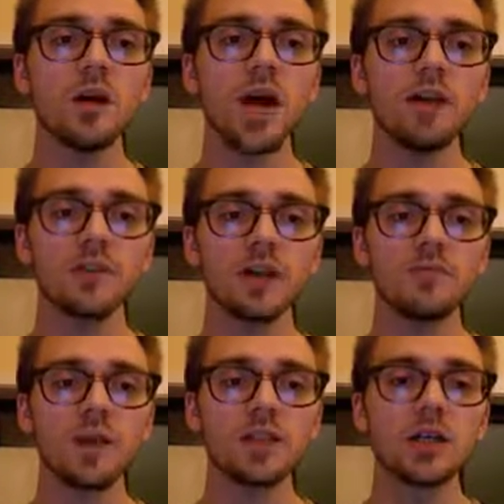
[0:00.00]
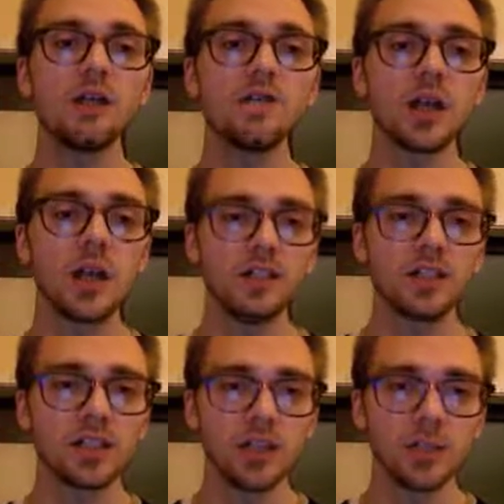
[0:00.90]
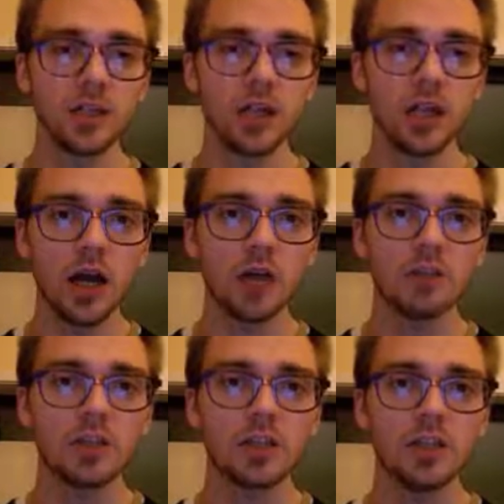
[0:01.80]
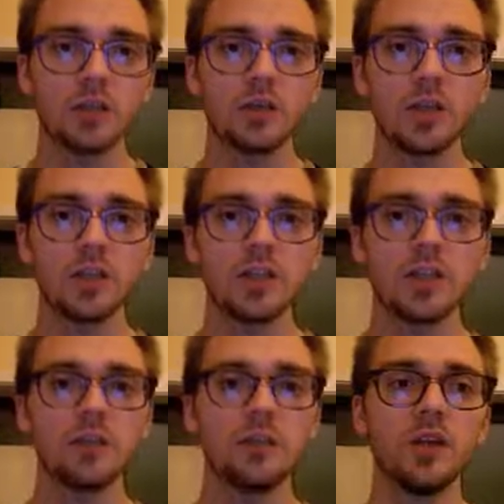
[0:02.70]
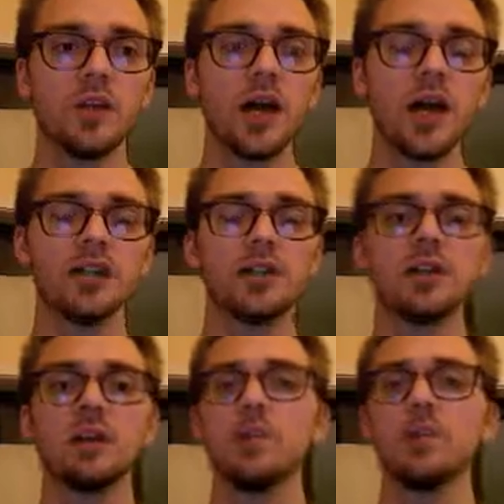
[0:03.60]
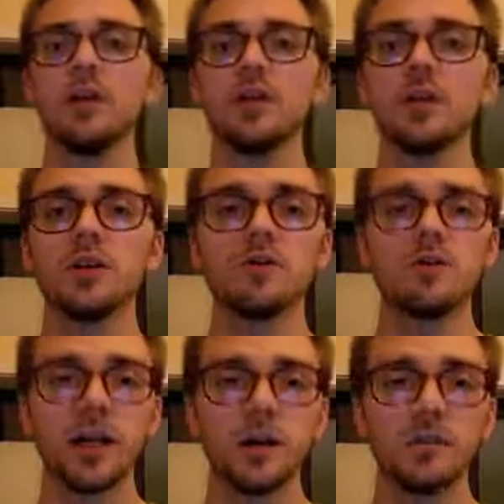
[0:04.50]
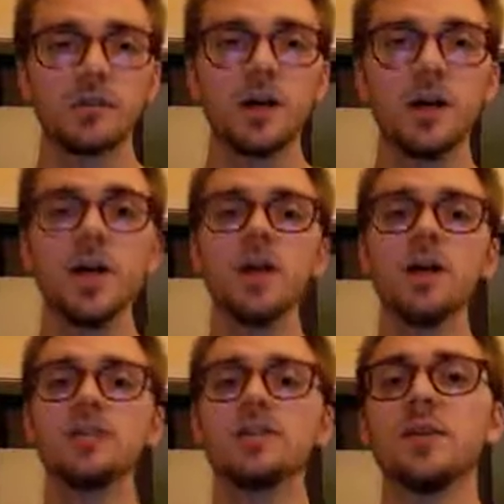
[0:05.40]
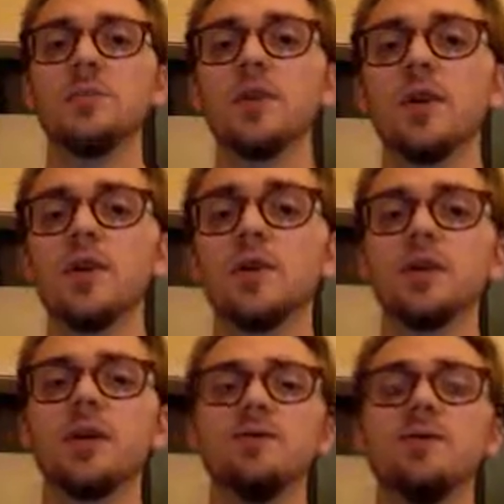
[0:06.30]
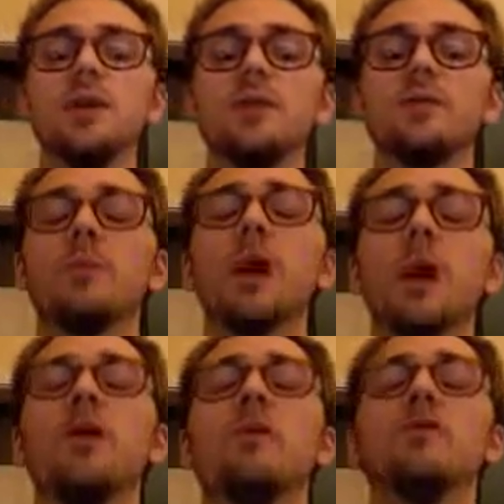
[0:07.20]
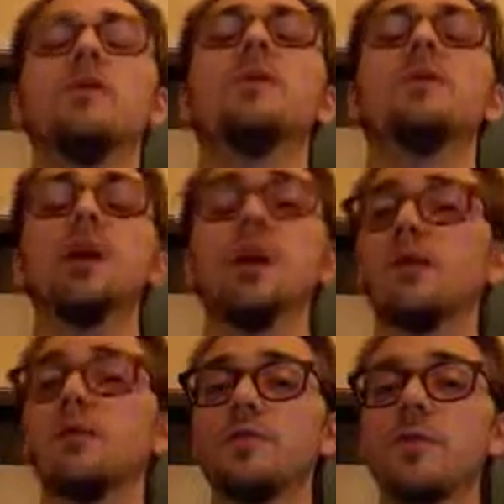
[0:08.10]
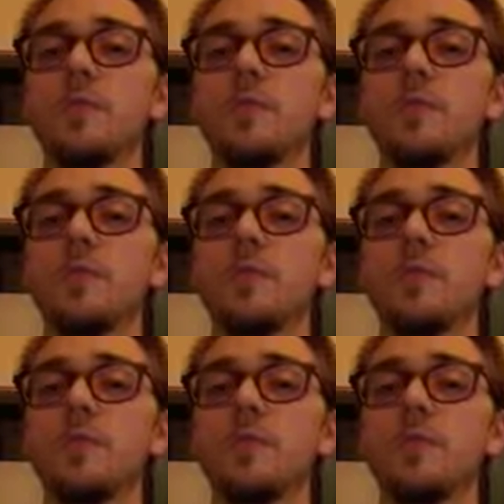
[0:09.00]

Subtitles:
I forgive myself that I have accepted and allowed myself to exist within and as the separation of self, the separation of me from my own self.